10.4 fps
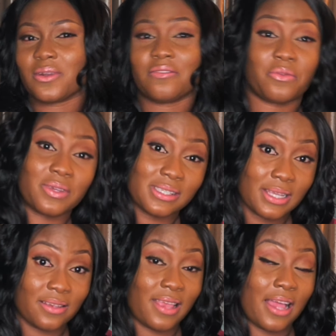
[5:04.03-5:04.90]
of the reasons
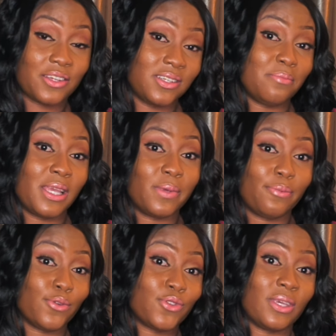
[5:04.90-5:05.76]
that's actually made
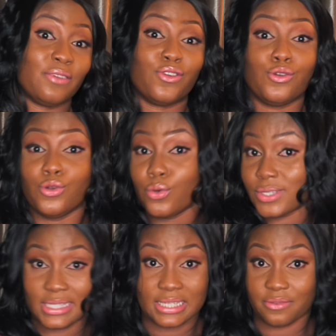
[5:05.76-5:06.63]
people to even
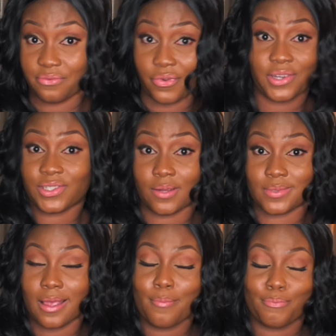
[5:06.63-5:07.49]
lose certain
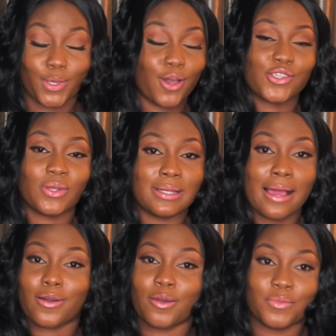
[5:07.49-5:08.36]
friendships because you
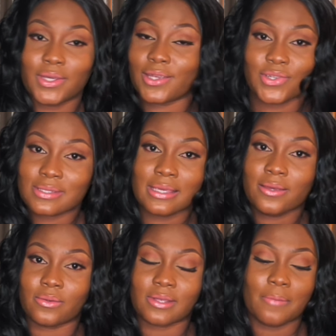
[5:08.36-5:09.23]
lack communication
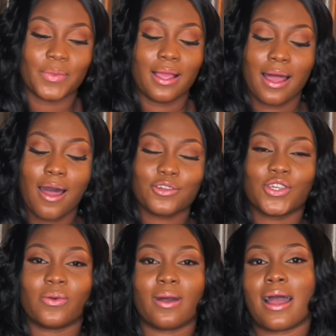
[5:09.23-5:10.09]
skills. How do
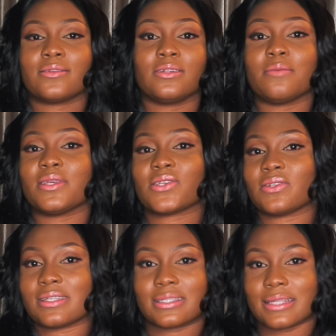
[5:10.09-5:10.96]
you handle a
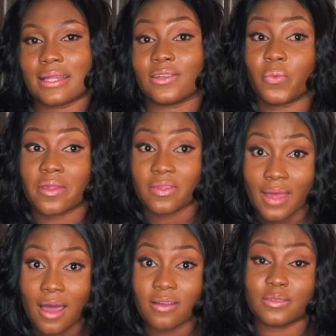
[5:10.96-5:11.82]
misunderstanding
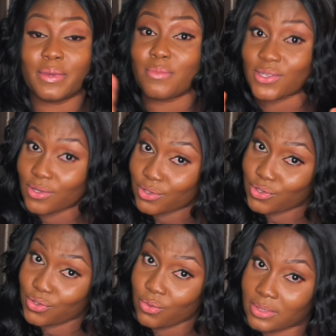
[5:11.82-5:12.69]
without being
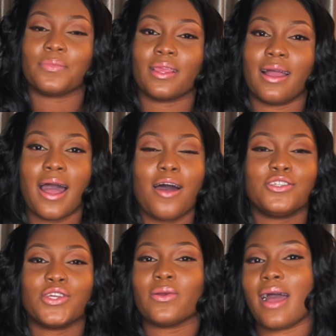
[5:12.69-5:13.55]
misunderstood? How
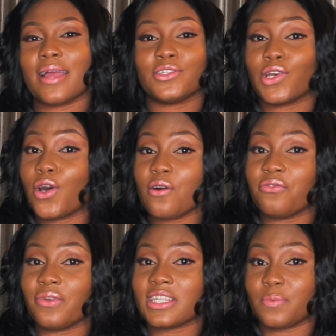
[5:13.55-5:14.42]
do you handle
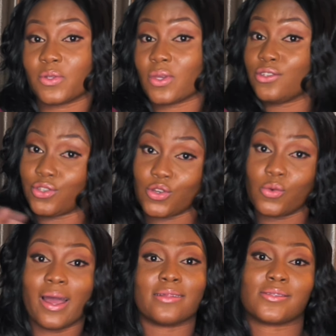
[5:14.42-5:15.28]
conflicts between
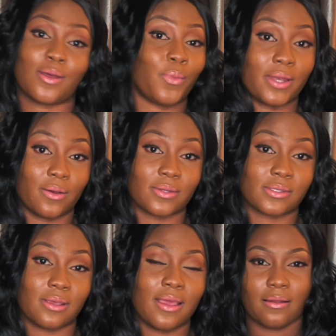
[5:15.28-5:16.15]
you and someone
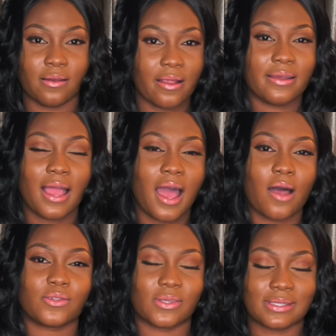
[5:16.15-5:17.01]
else? Learn
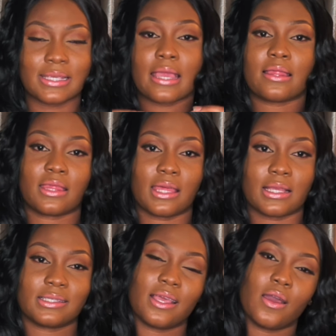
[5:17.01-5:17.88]
how to say
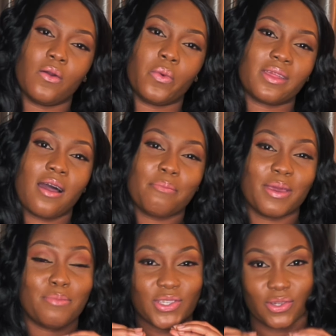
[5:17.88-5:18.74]
things without
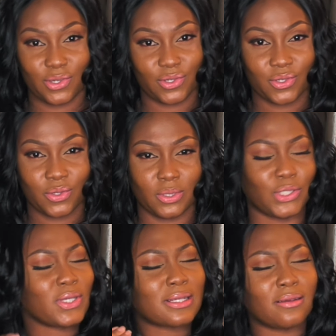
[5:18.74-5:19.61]
being misunderstood.
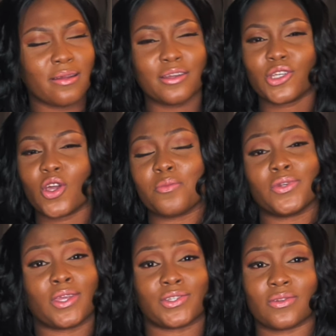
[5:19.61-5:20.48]
Just learn
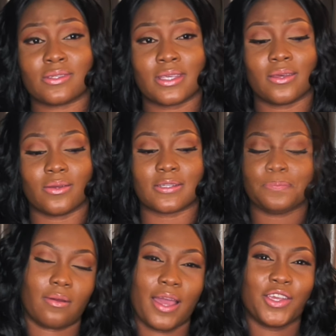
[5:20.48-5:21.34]
communication skills.
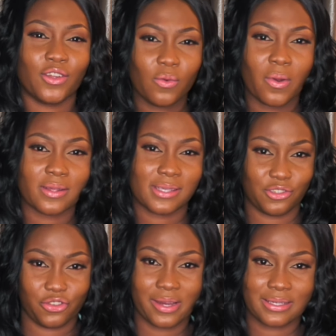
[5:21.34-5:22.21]
And you know what's
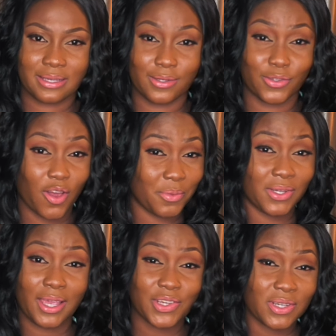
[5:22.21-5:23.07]
interesting?
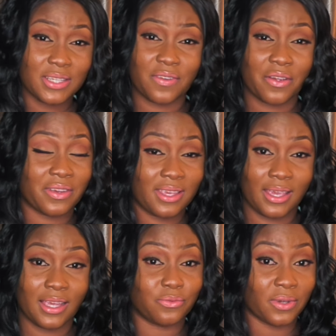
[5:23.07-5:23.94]
Communication is very
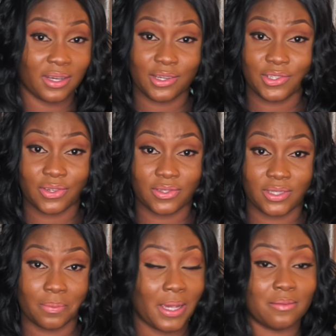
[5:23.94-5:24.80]
key in
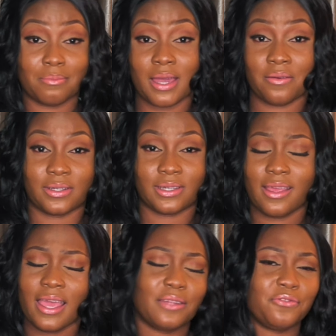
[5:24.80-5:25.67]
relationship, in marriage,
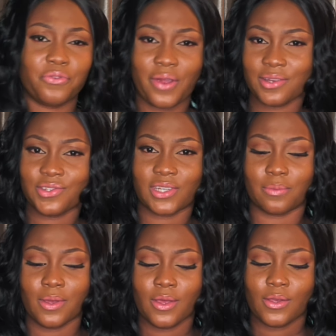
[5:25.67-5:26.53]
in
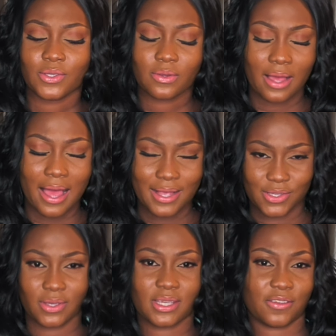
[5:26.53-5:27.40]
friendship. So
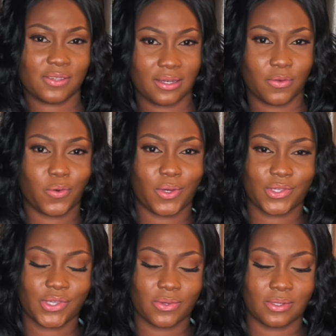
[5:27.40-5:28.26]
ask yourself certain
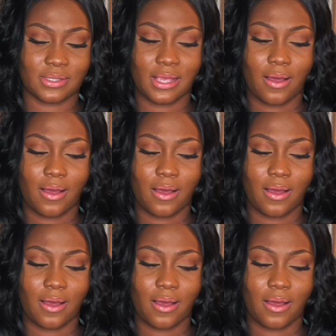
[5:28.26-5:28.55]
questions.